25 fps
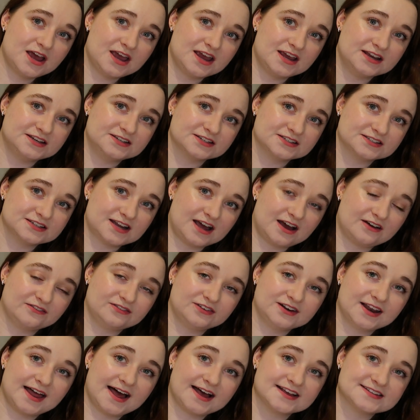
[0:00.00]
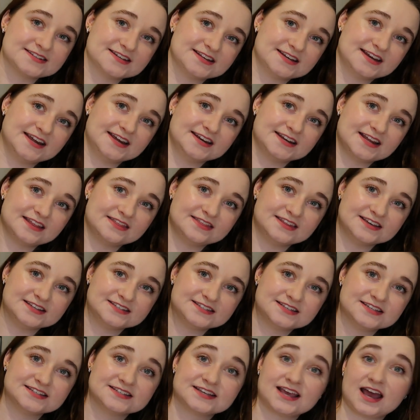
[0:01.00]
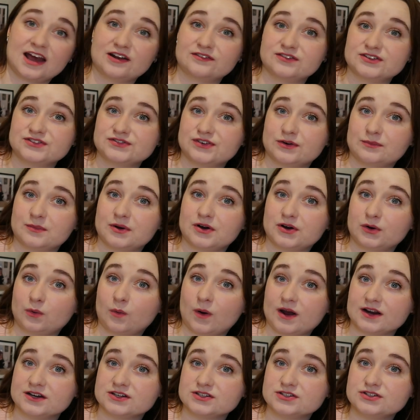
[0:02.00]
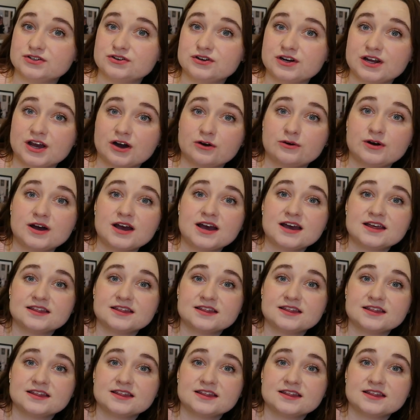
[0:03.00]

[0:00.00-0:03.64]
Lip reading: It doesn't have glass in it, and this is a canvas from Unwind Studio.